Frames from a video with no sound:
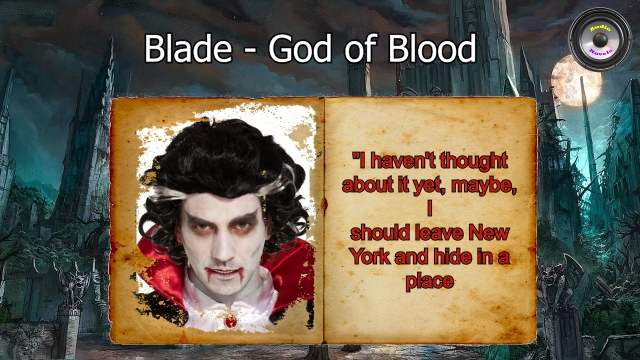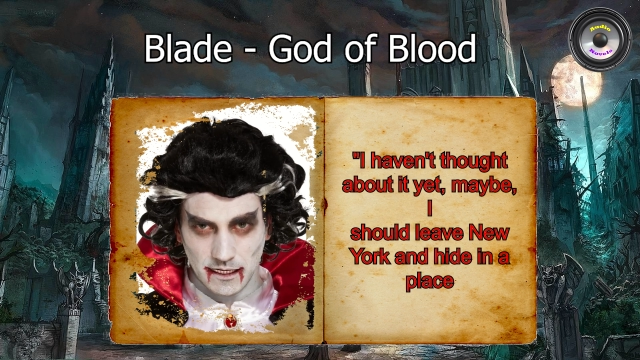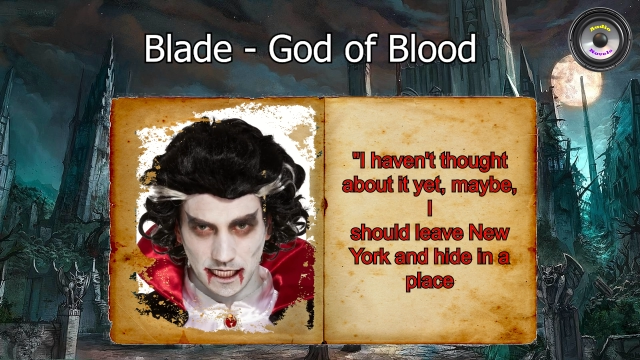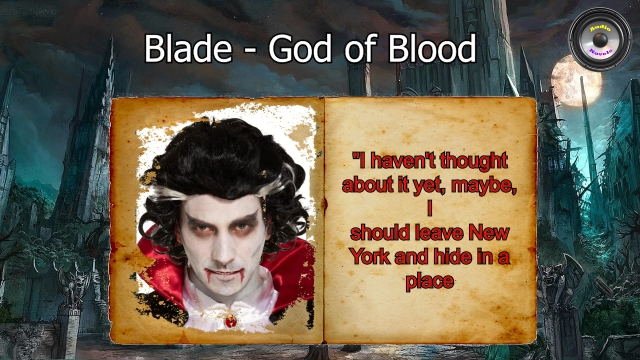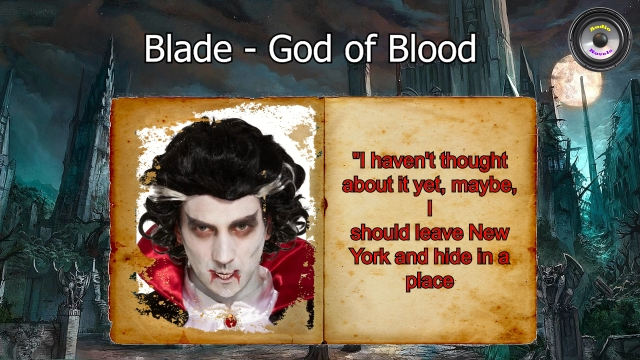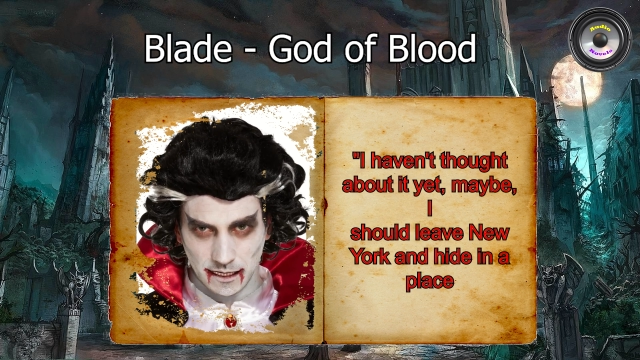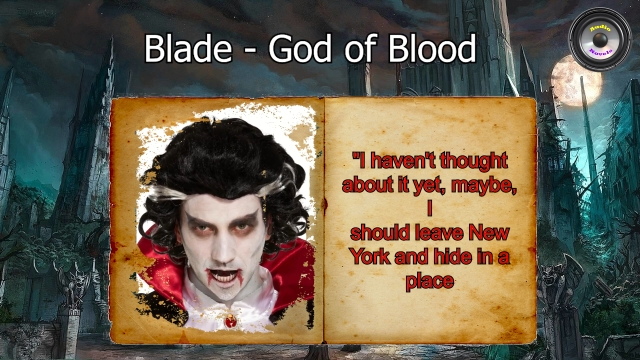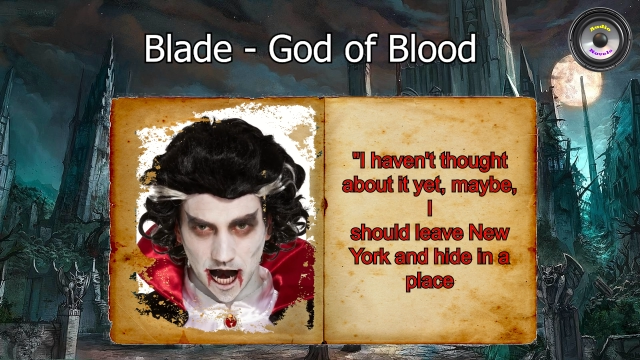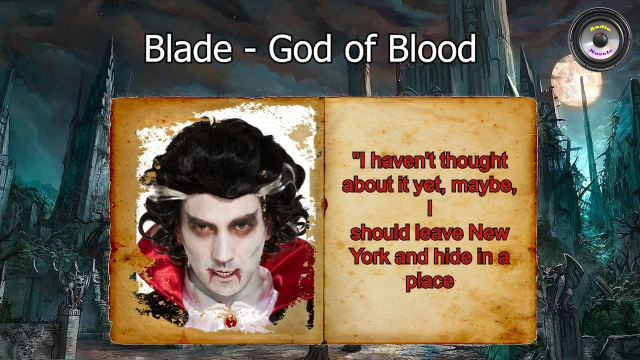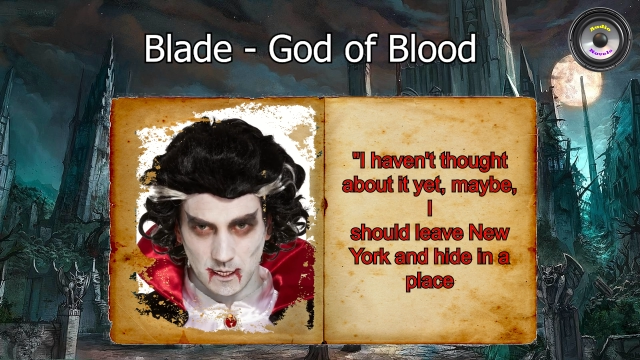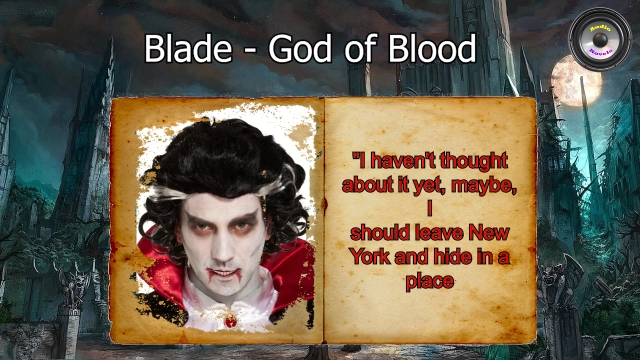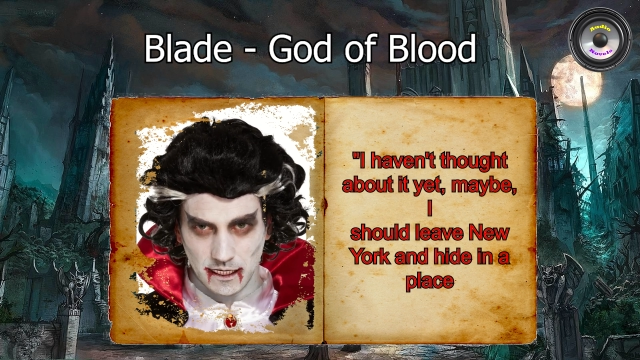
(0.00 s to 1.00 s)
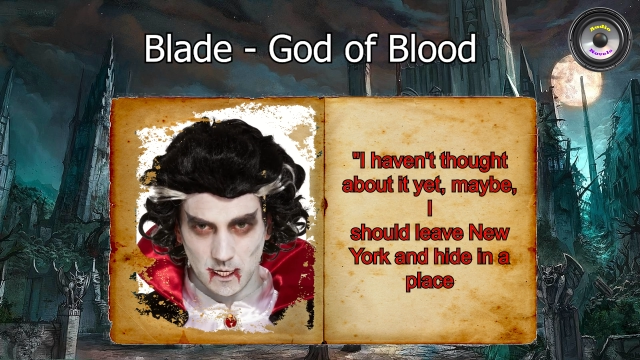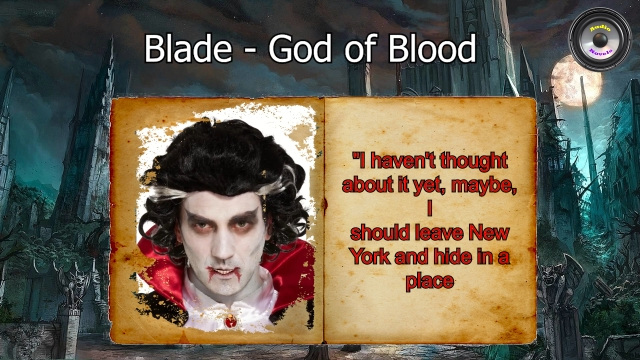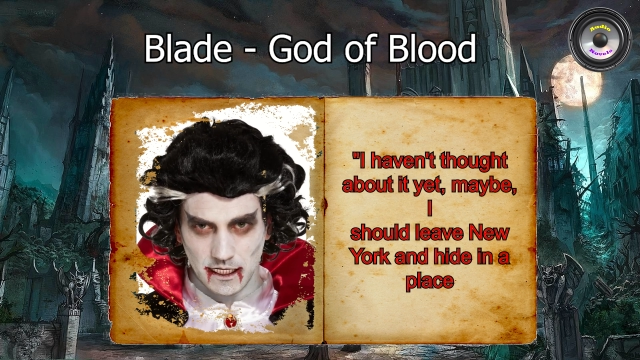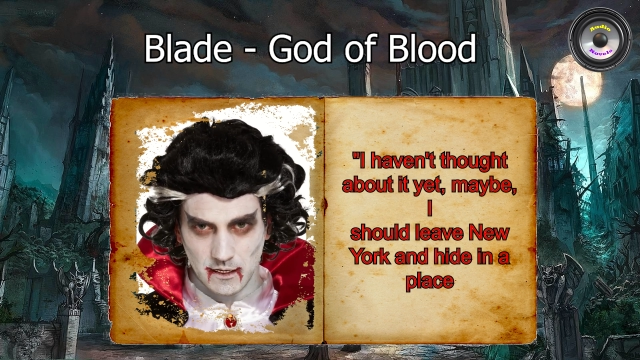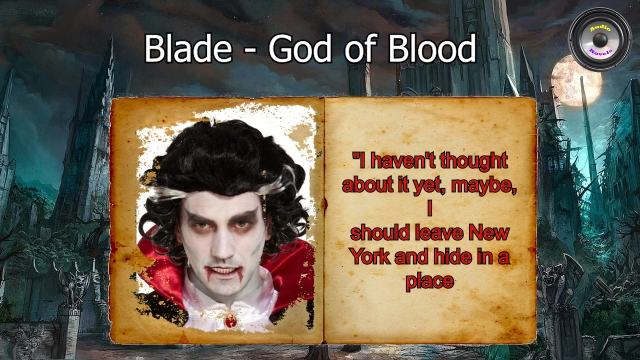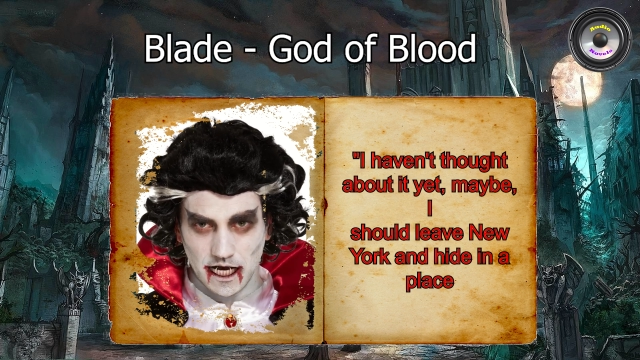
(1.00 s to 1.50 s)
"I haven't thought about it
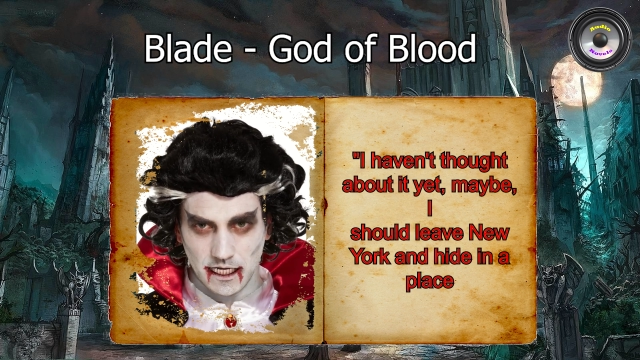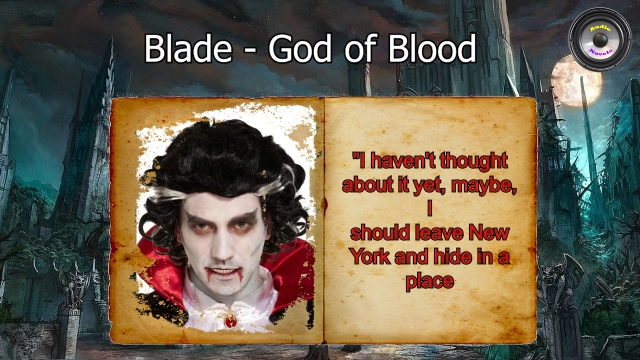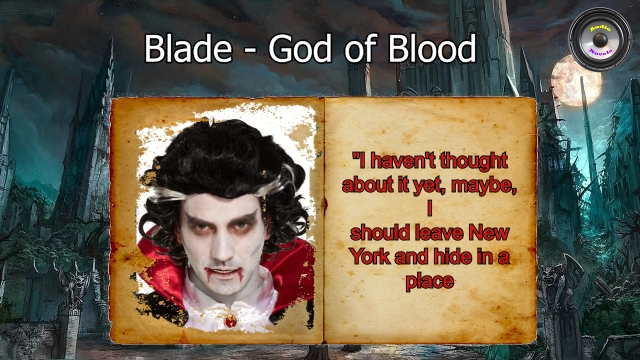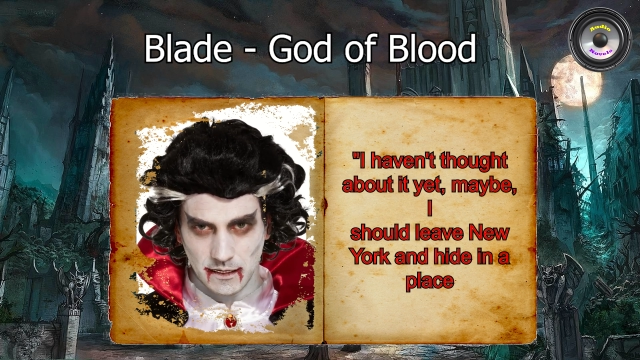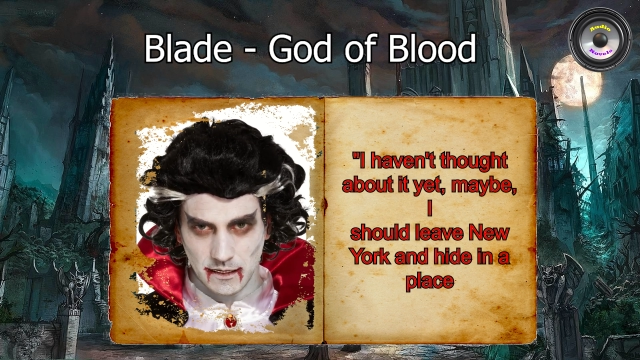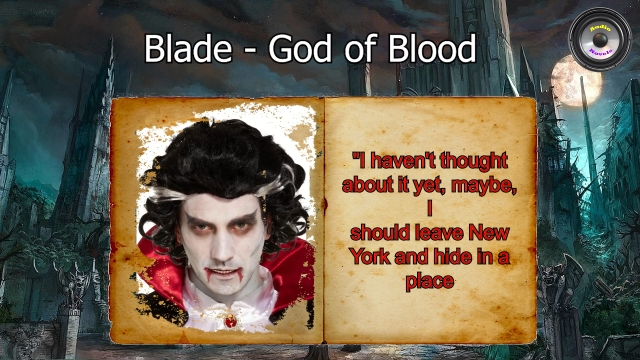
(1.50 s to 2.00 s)
yet, maybe.